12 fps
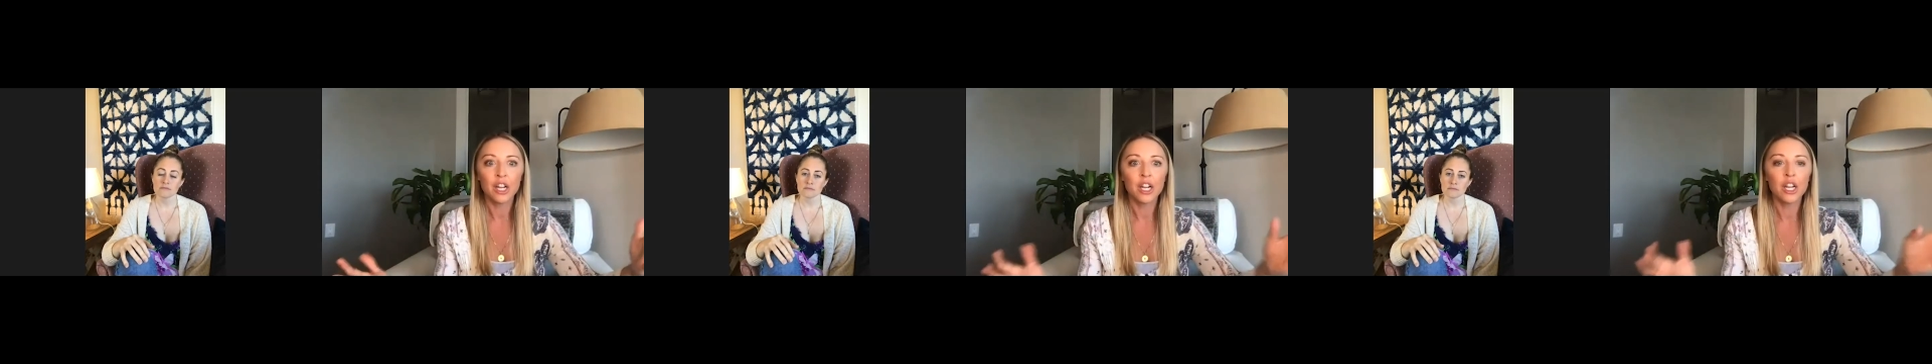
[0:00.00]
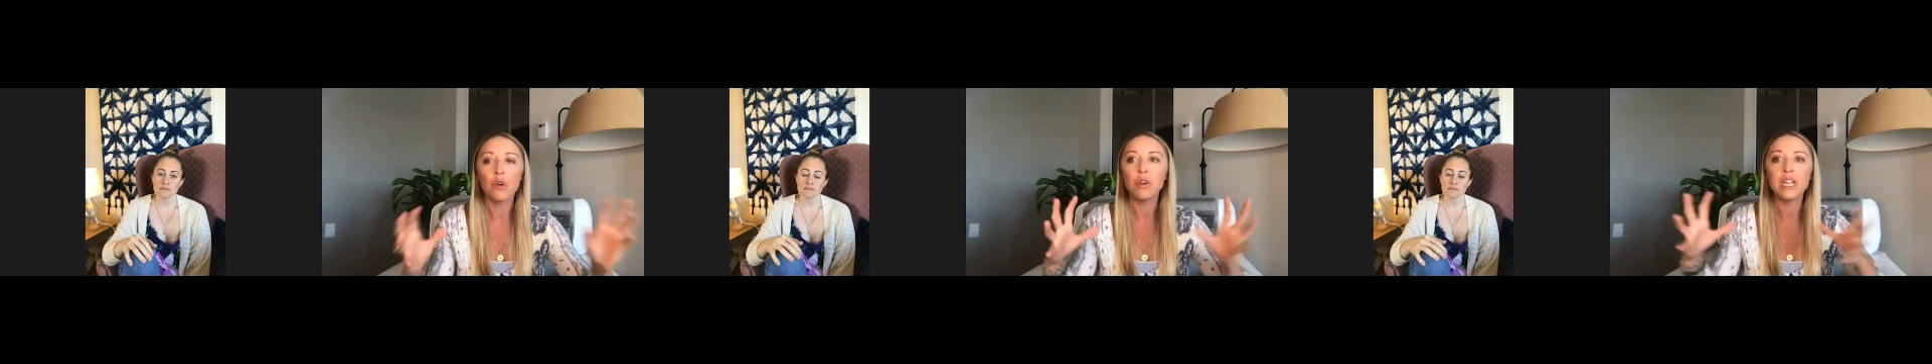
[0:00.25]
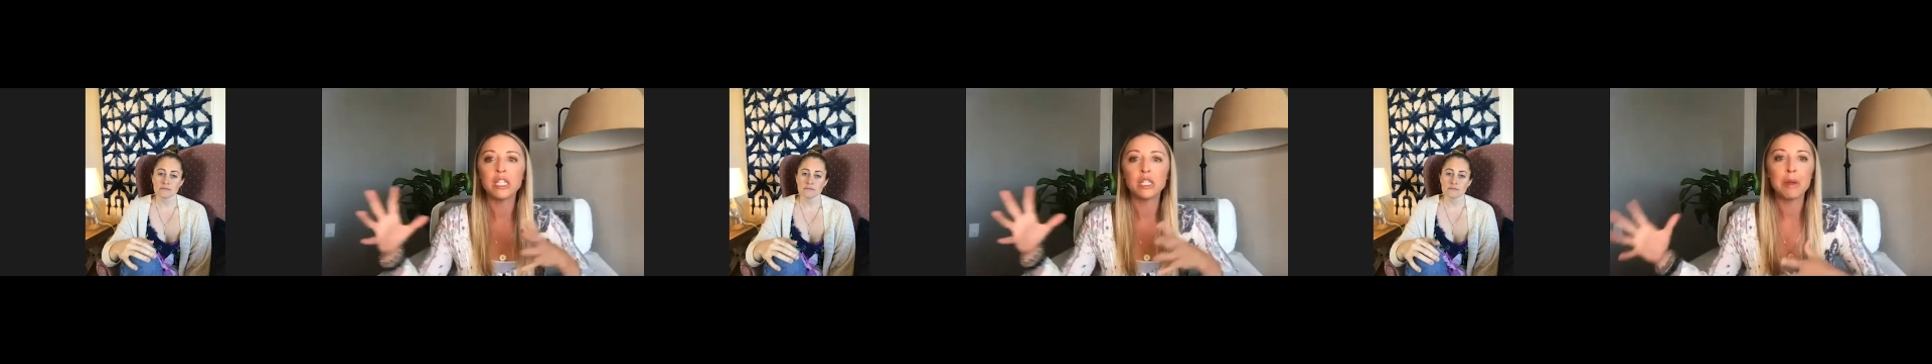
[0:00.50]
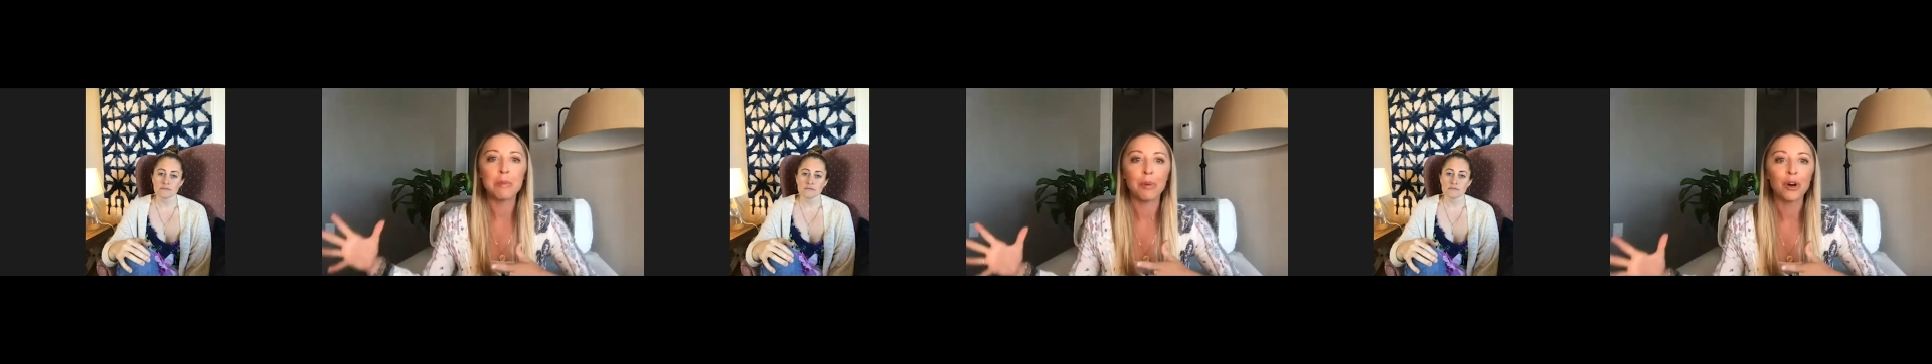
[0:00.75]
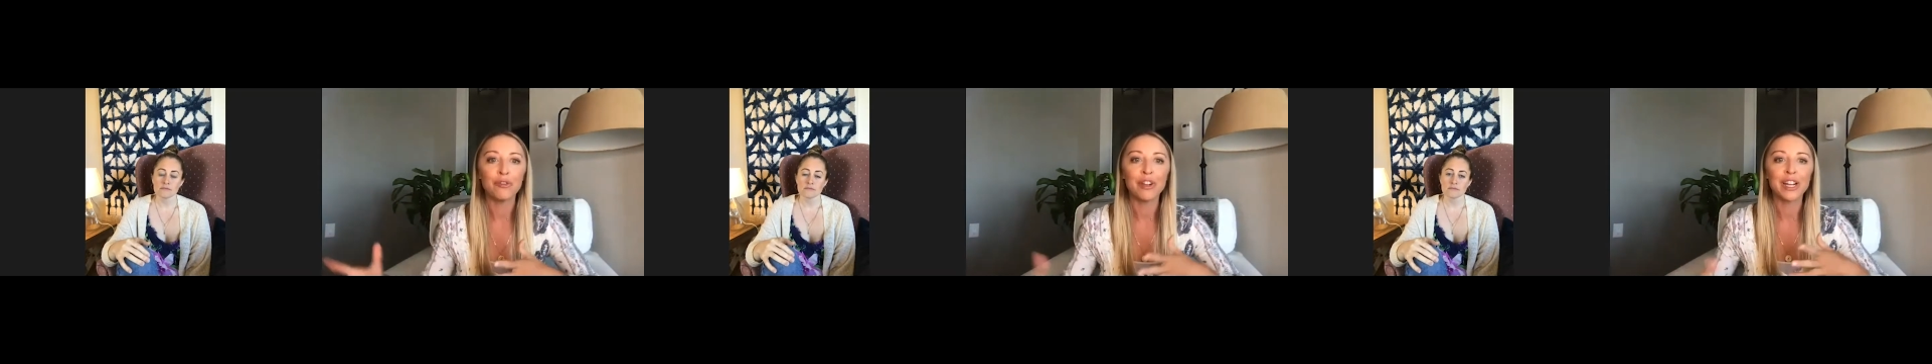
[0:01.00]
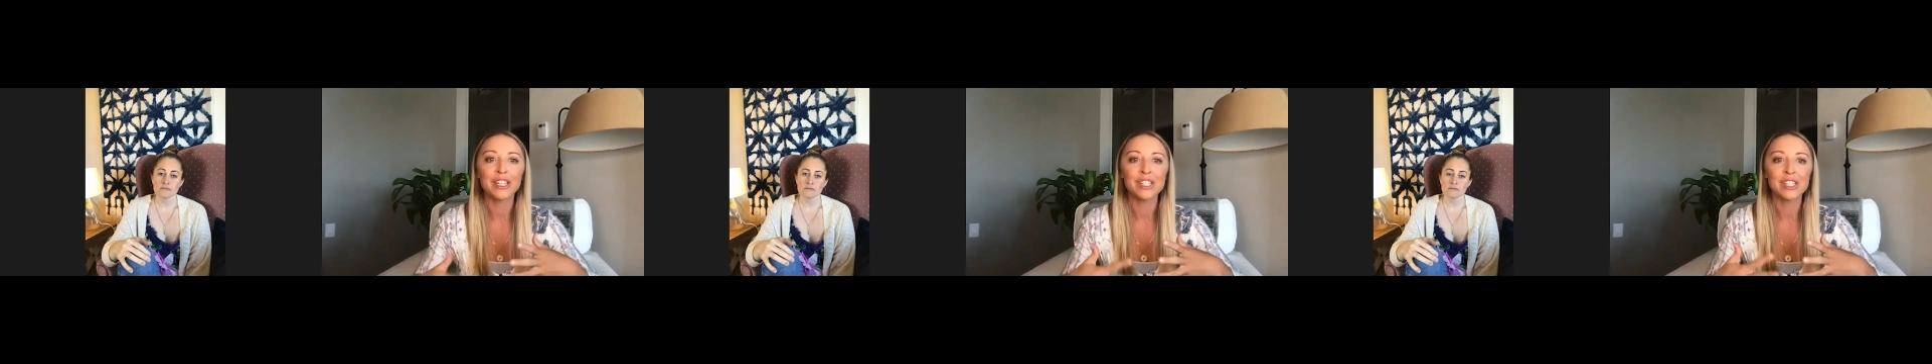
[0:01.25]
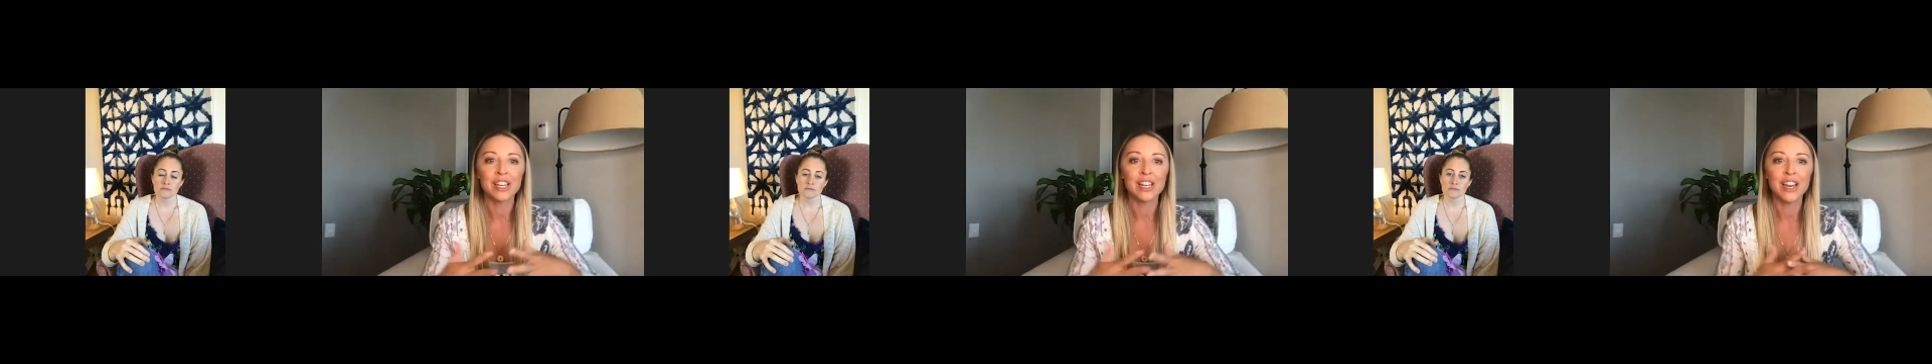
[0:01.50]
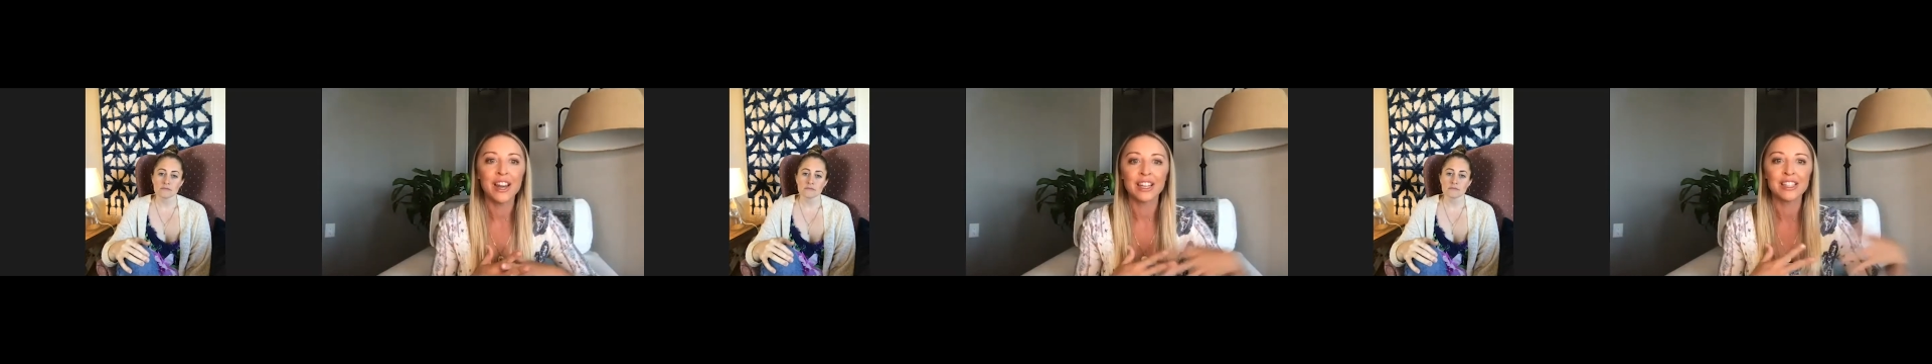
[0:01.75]
need to be perfect
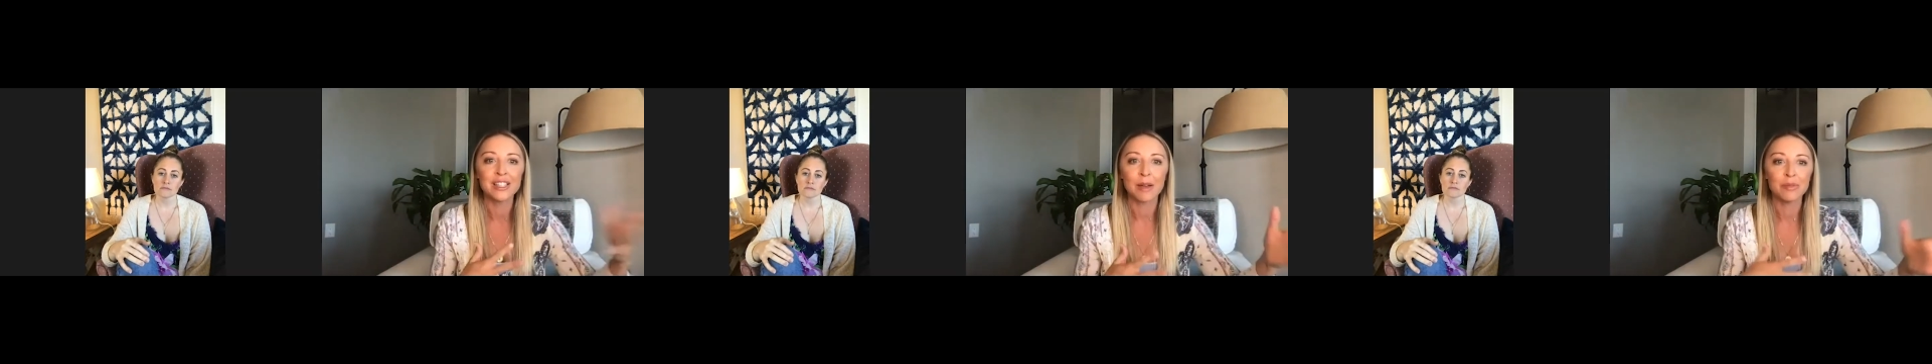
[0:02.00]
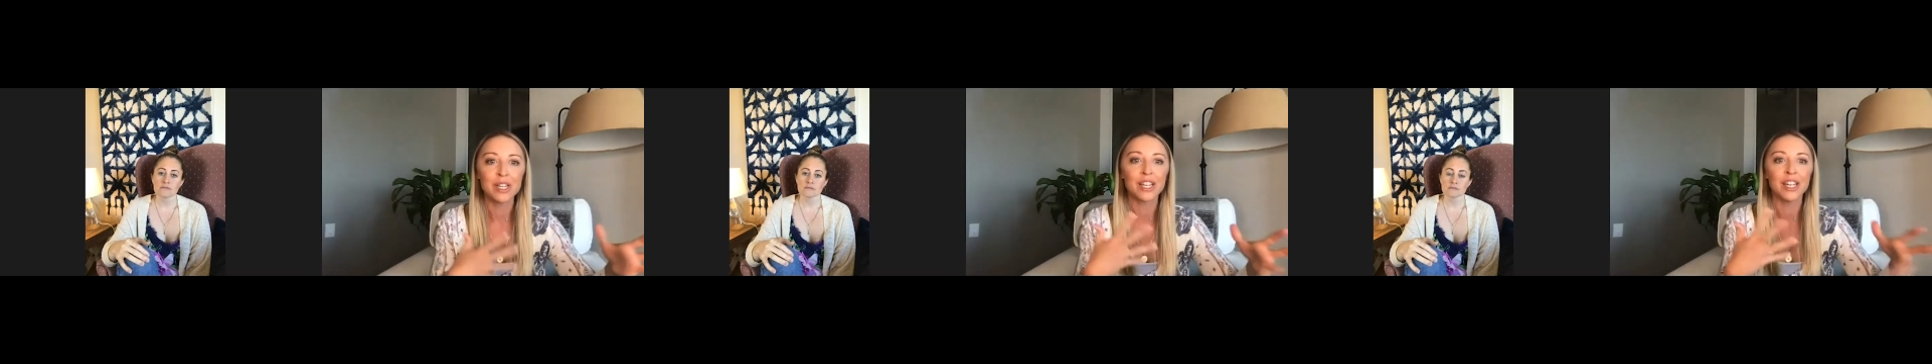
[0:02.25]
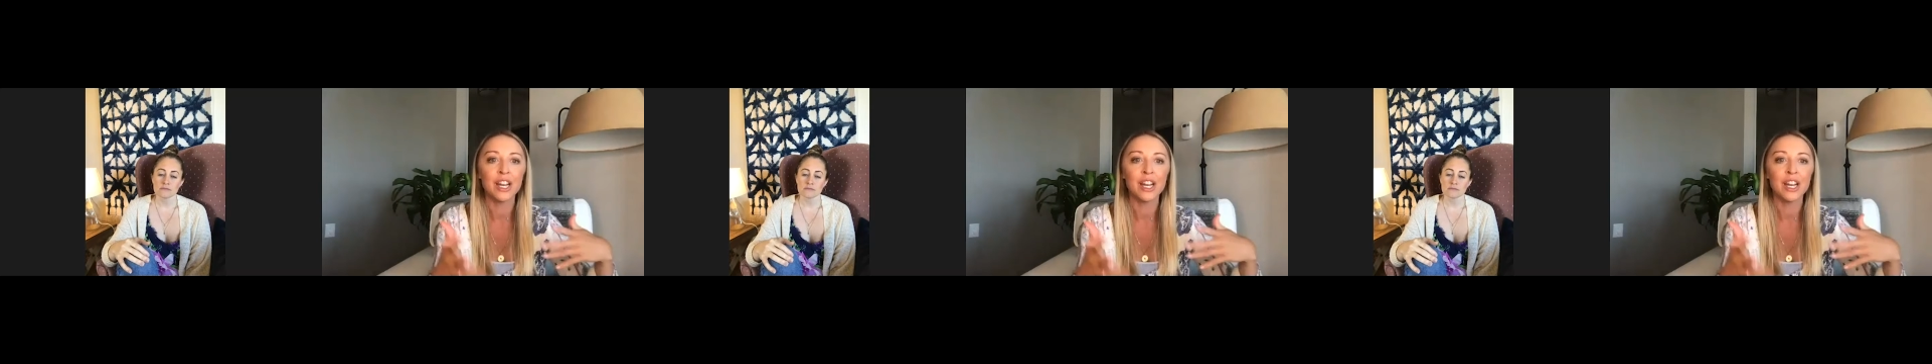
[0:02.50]
and accept it,